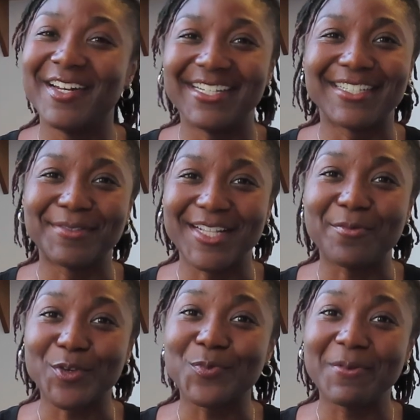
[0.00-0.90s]
not something
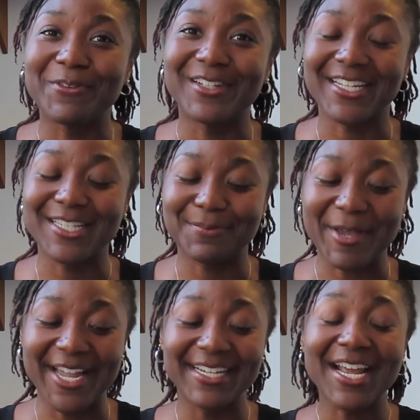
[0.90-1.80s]
that most people will
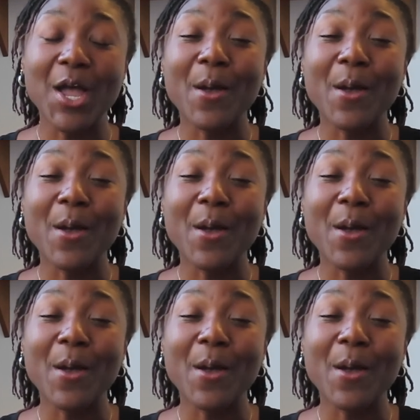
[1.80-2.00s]
expect,